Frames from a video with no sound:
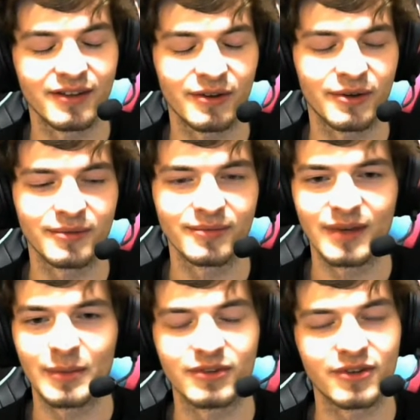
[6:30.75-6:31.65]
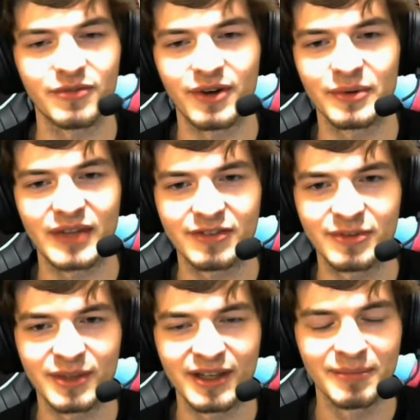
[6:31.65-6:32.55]
So I mean, so far it would have
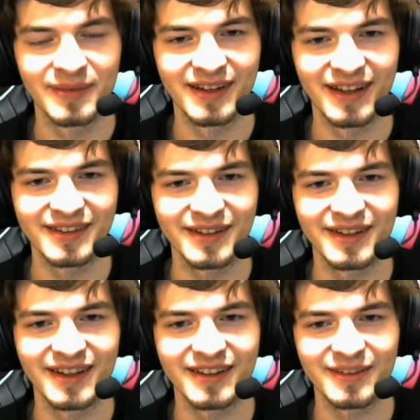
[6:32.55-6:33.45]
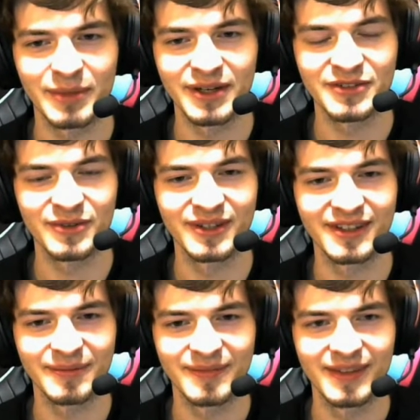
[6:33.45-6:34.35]
to be him until he gets punished for
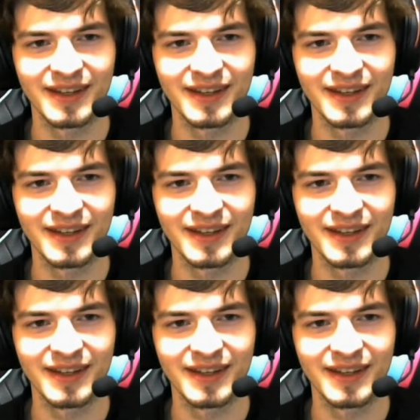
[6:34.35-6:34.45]
it.